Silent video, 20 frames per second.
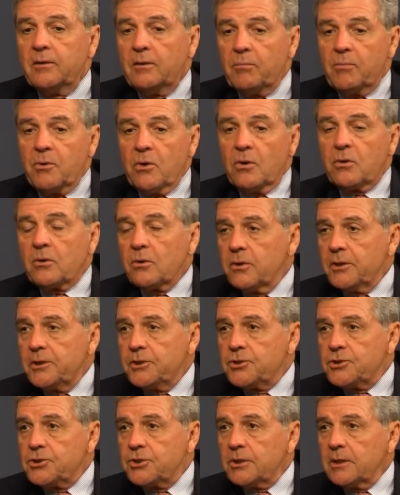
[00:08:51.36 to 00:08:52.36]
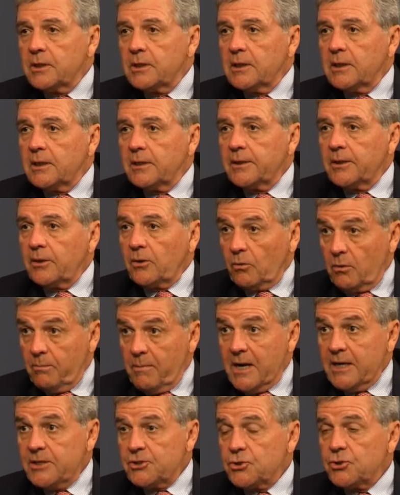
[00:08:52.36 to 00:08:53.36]
brokerage,
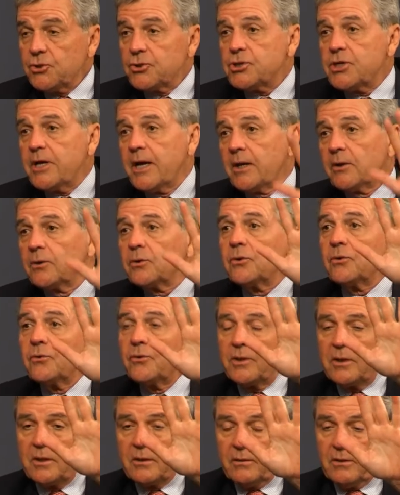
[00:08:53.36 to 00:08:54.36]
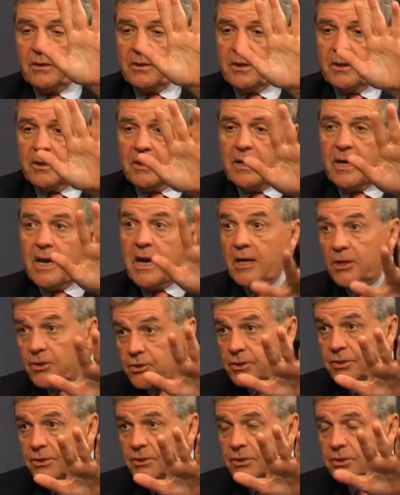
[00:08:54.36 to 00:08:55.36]
Remisier channel, the
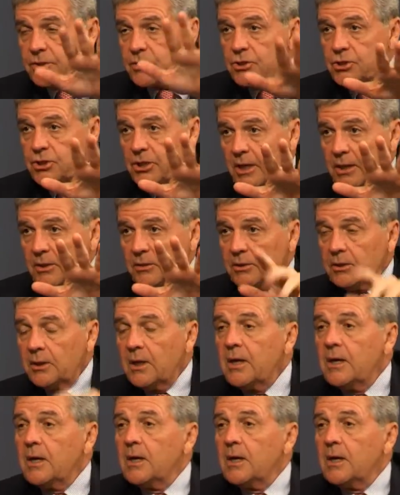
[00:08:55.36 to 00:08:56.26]
agents channel,